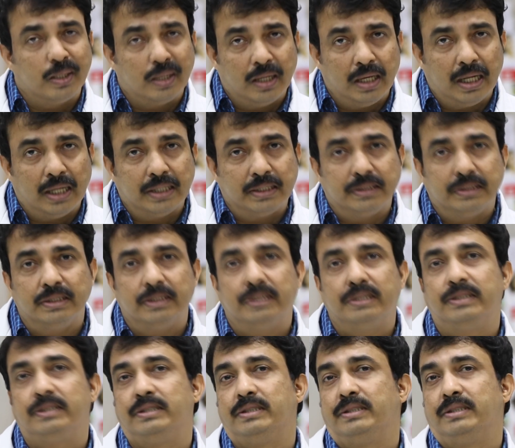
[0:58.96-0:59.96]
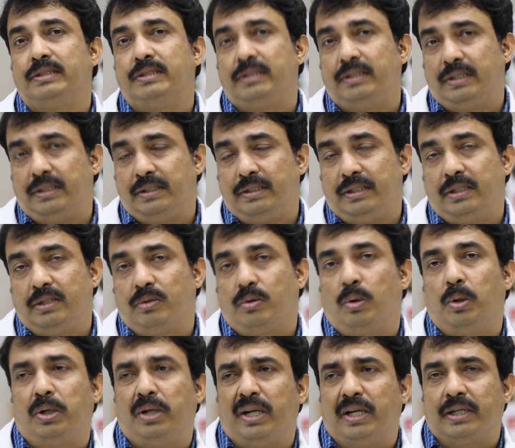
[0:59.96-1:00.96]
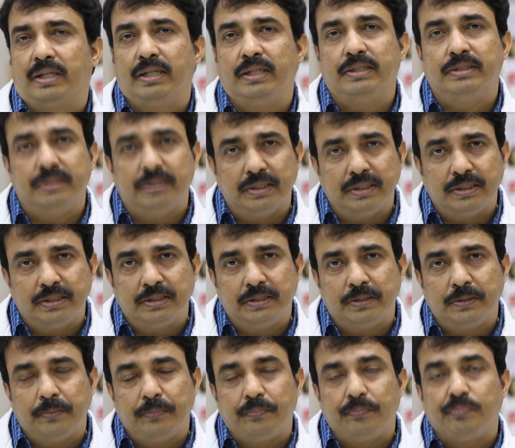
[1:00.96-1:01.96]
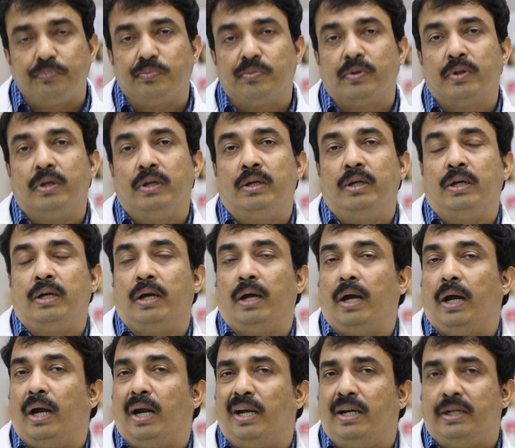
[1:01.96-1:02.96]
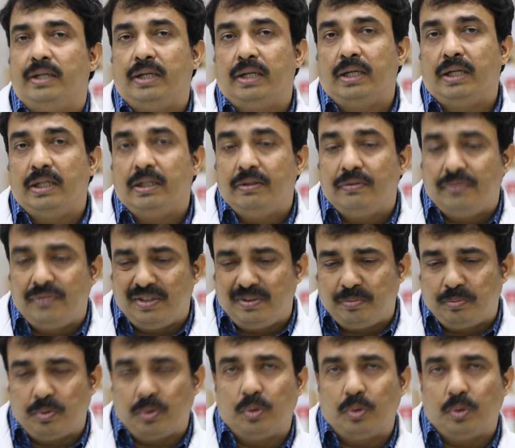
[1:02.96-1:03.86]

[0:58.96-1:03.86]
glasses and then contact lenses. And if it